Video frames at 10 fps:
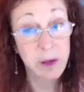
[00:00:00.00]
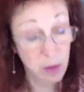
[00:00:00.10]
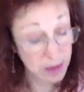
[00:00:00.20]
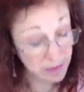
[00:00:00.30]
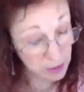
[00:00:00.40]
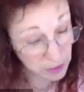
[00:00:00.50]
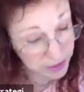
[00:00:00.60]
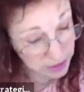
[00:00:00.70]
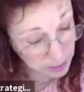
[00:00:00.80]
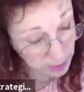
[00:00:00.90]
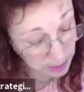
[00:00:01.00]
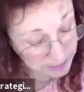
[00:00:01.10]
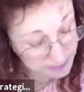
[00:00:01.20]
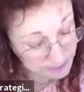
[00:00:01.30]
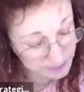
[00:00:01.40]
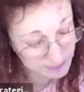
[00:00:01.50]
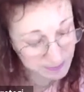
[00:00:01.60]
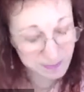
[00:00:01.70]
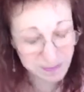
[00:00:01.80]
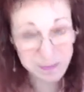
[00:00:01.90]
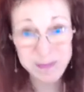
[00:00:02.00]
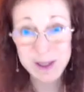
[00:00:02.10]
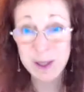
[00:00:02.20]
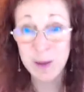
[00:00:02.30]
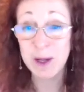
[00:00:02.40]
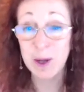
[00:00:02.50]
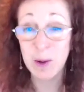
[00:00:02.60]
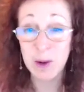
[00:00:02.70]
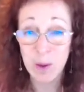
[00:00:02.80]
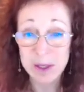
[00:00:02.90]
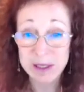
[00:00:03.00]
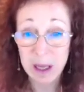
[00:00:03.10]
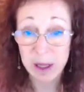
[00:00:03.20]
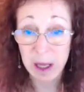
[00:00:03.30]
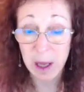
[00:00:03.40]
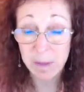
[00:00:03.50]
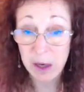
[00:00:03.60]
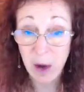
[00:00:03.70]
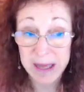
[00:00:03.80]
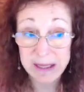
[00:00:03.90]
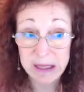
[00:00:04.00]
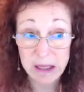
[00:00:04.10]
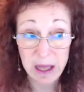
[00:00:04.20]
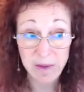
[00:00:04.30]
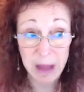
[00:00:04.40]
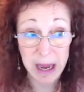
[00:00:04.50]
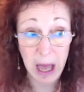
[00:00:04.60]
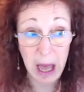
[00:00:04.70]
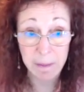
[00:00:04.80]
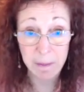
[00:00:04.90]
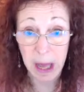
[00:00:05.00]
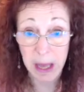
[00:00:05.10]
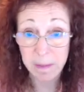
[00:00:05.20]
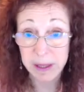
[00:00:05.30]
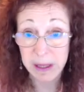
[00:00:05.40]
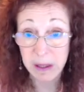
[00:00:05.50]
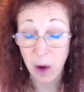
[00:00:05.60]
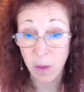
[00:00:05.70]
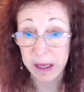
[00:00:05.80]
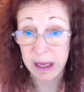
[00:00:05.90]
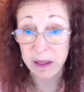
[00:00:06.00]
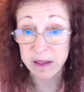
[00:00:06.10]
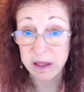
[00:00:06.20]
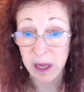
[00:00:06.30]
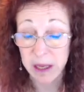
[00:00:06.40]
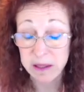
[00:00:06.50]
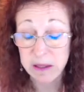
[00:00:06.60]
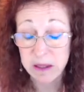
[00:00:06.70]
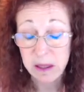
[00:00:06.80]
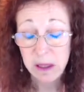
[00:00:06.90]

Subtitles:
don't have a crystal ball. So I don't know what's coming up. I still love my iPod, but nobody else does.